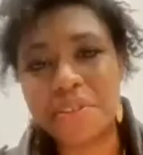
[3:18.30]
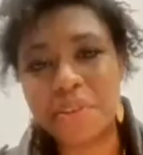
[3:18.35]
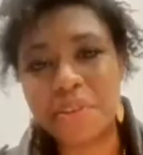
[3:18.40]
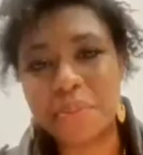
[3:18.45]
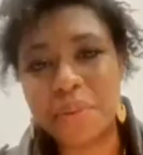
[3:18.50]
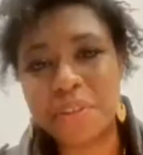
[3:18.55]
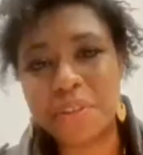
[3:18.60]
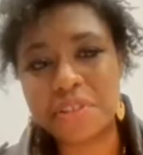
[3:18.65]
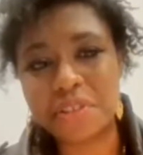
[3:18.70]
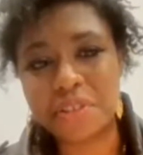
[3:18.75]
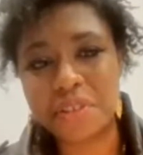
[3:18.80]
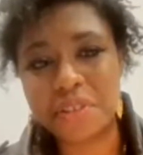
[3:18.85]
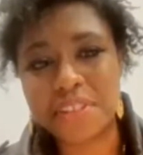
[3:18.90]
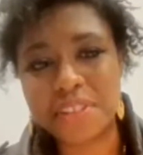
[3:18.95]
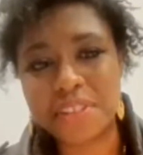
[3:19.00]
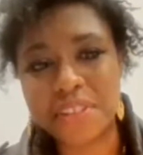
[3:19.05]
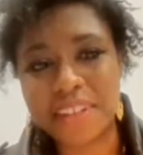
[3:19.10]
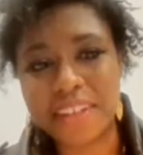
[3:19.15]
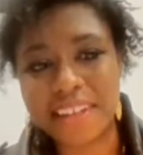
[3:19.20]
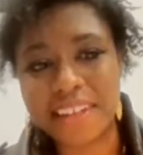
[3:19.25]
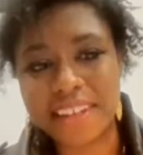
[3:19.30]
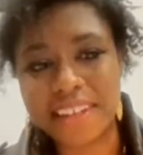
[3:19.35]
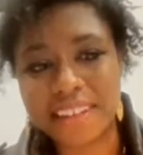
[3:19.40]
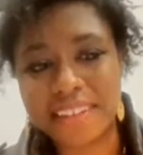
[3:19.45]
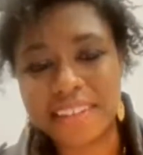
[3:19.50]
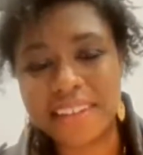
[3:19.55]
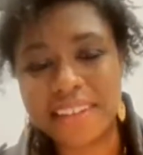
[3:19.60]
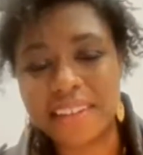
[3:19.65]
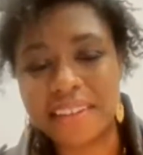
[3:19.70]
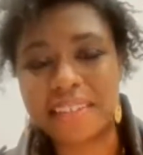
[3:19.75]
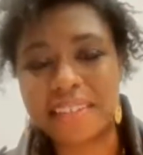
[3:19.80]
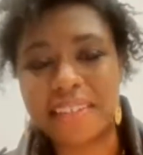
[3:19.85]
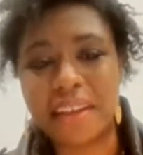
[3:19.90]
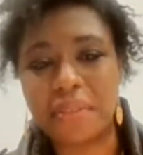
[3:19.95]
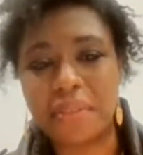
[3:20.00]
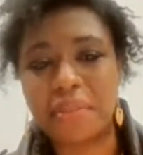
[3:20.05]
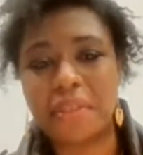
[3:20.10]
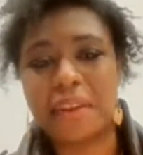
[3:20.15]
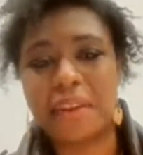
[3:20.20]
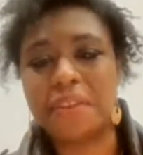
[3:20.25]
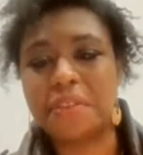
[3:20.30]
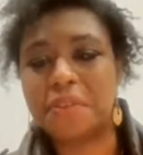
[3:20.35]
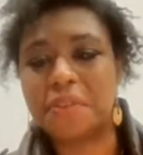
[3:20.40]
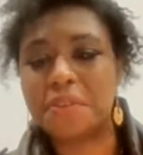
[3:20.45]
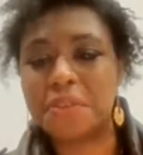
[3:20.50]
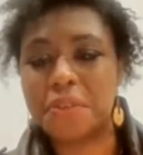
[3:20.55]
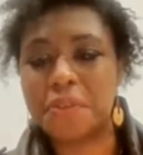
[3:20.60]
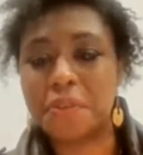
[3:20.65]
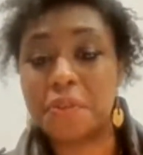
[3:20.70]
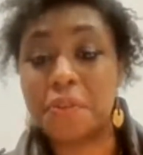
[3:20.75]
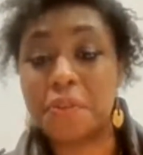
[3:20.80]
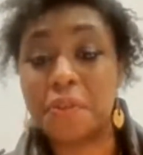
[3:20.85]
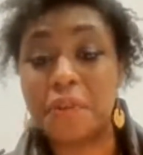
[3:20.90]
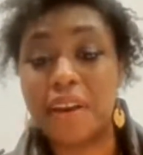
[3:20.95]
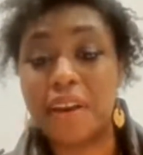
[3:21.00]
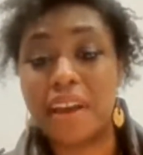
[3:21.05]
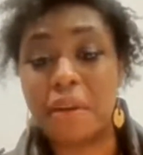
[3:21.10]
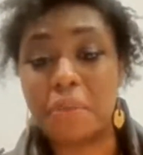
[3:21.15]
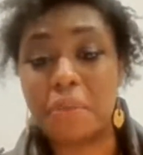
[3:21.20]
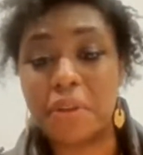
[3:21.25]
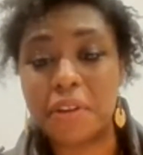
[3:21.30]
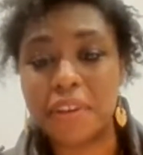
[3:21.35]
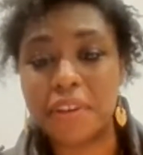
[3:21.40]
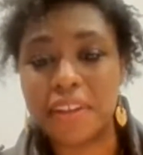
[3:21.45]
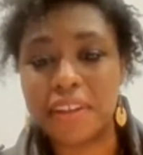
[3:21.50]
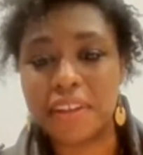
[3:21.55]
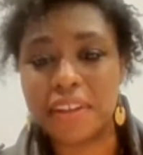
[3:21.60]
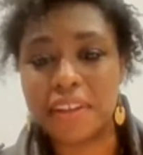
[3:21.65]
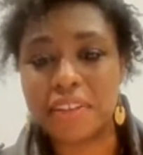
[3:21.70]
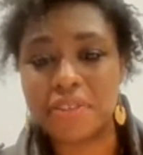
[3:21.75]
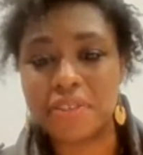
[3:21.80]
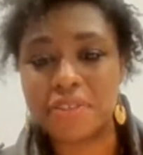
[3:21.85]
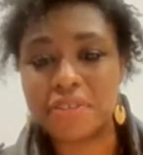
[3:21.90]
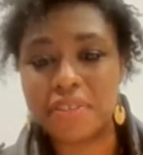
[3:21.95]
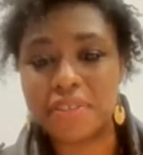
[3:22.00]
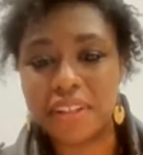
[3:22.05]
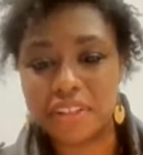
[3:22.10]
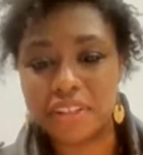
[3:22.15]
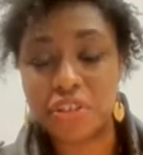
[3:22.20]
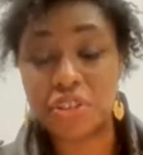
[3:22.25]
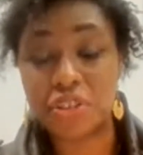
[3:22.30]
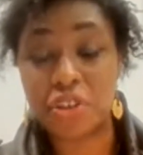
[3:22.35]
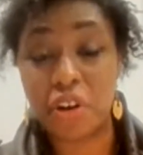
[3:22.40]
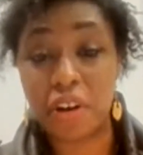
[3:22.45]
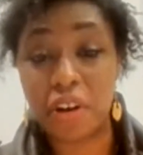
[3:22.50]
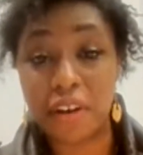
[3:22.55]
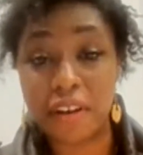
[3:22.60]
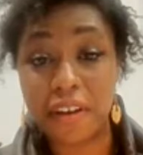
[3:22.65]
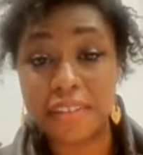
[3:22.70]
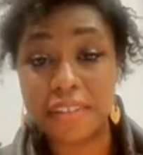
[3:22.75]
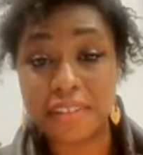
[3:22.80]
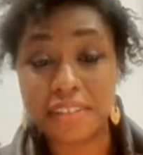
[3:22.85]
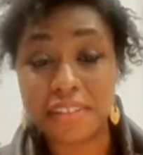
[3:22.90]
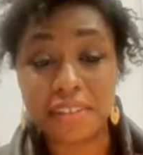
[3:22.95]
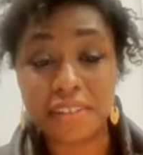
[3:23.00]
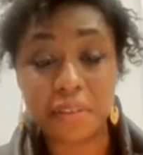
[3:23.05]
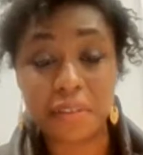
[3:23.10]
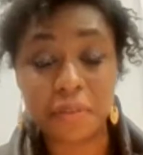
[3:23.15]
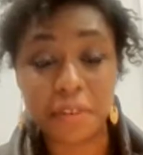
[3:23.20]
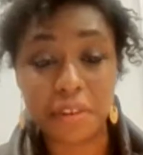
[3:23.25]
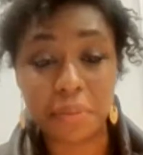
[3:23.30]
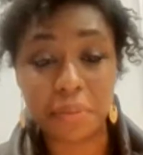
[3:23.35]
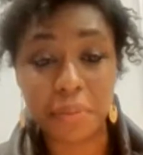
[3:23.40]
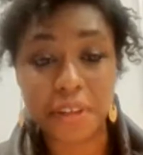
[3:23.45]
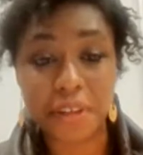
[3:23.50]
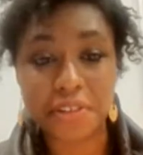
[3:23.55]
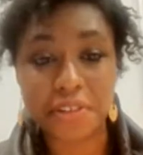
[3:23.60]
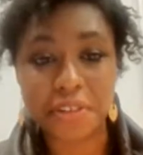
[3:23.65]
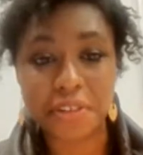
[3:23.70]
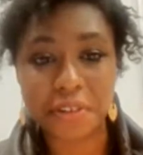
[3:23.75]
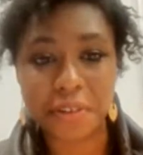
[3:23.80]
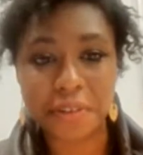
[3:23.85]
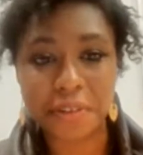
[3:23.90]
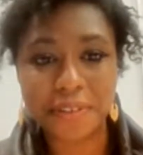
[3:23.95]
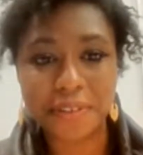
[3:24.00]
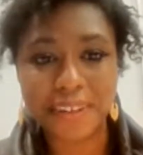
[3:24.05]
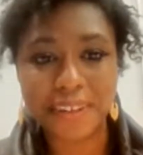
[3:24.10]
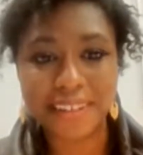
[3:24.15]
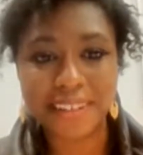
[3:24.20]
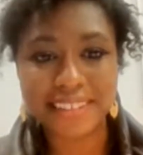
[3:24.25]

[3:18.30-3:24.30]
Thanks so much, Christine, and thank you to Emily and Shaun. It's lovely to meet you,